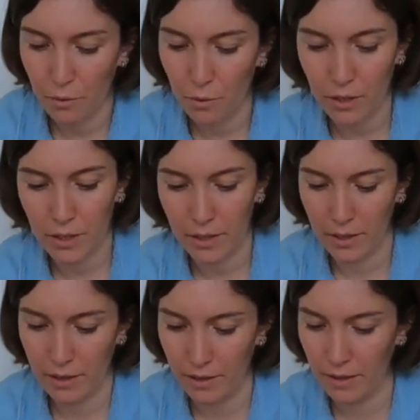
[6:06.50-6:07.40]
for
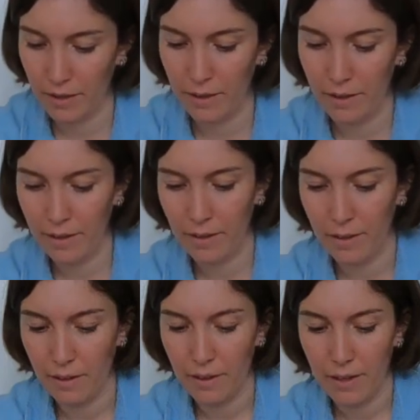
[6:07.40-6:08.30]

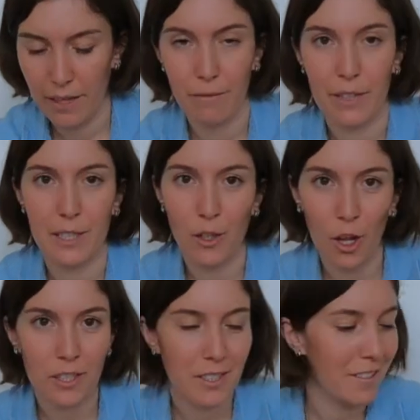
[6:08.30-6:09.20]
if it's
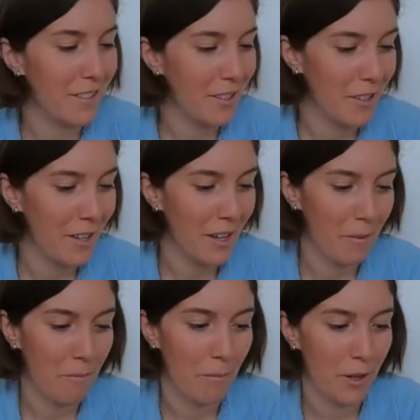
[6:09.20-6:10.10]
not
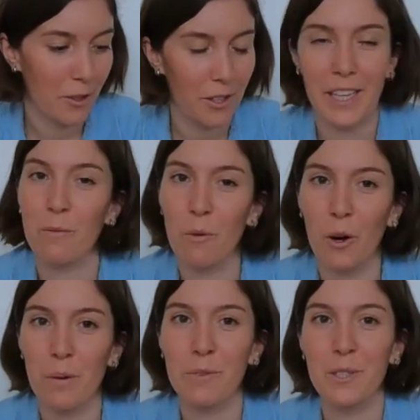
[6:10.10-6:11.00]
that
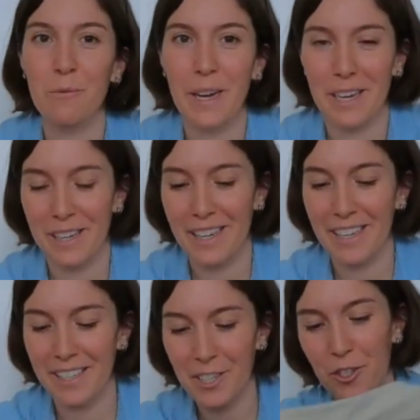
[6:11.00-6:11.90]
warm to wear
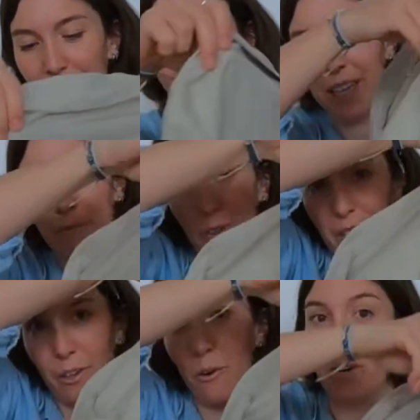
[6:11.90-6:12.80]
a t-shirt,
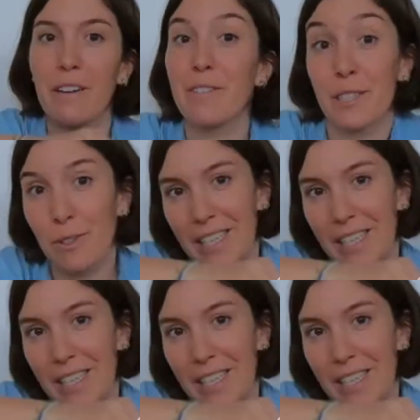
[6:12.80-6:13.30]
or if it's